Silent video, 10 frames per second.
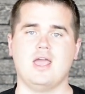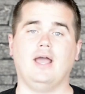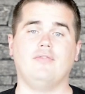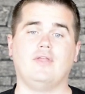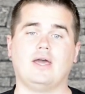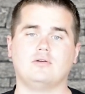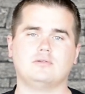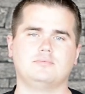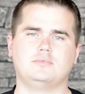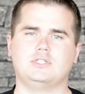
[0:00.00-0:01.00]
And
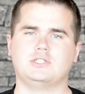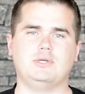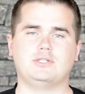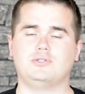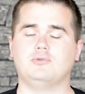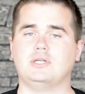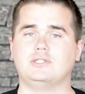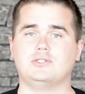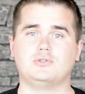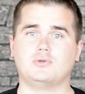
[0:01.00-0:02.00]
that'll just be a
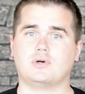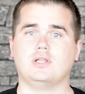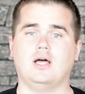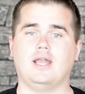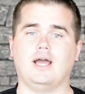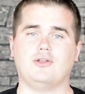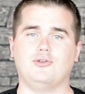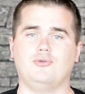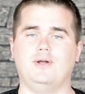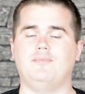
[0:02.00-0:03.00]
2-minute tutorial on how to
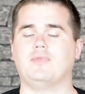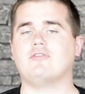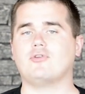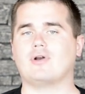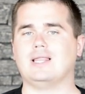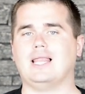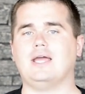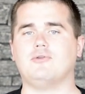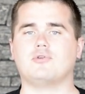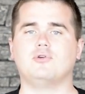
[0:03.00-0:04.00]
do it. If you're a
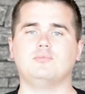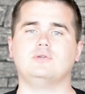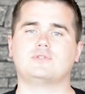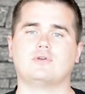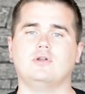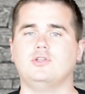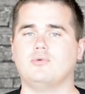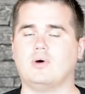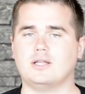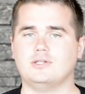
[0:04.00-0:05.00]
Lightroom user and you
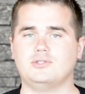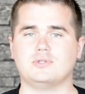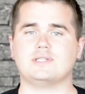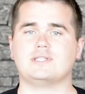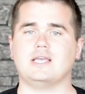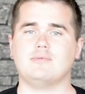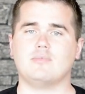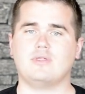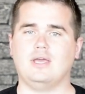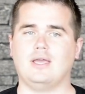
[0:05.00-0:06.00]
want to do the
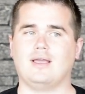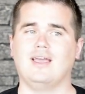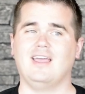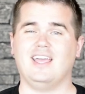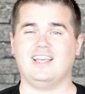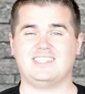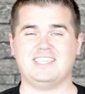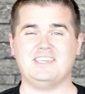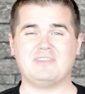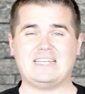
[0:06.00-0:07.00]
same thing, it's
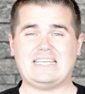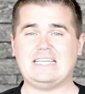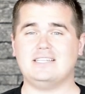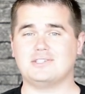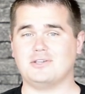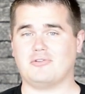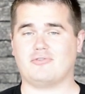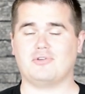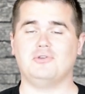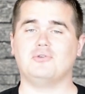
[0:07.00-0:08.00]
even easier
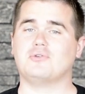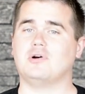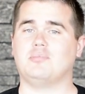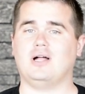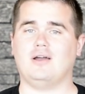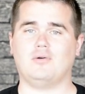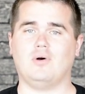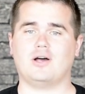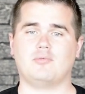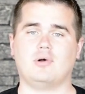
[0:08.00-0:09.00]
for you to apply a
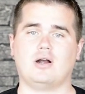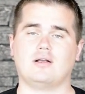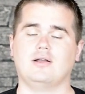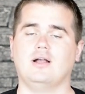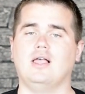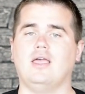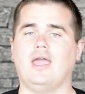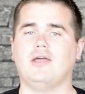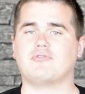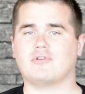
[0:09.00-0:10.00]
watermark.
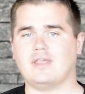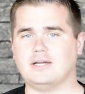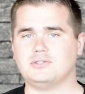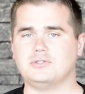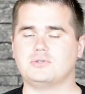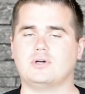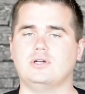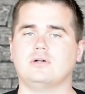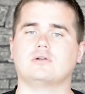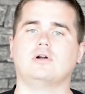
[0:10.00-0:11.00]
And for that
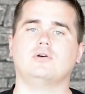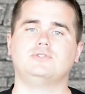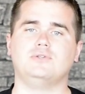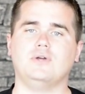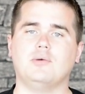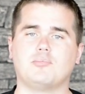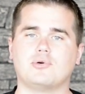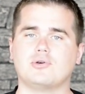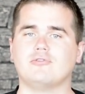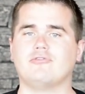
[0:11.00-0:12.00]
tutorial, go to
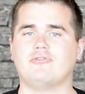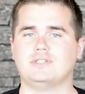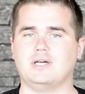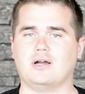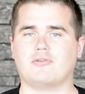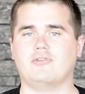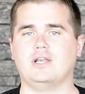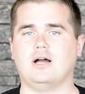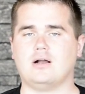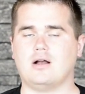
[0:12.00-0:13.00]

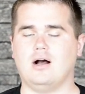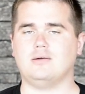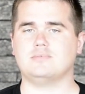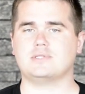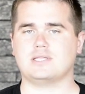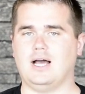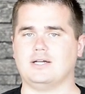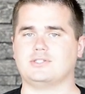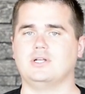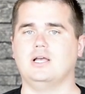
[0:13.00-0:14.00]

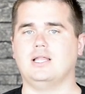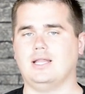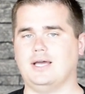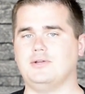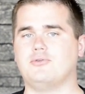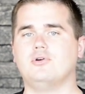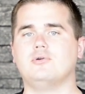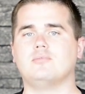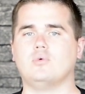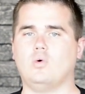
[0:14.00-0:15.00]

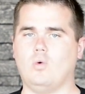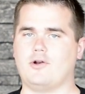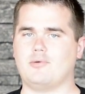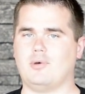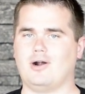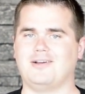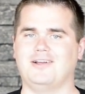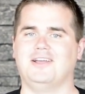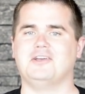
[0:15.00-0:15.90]
improvephotography.com/Lightroom watermark.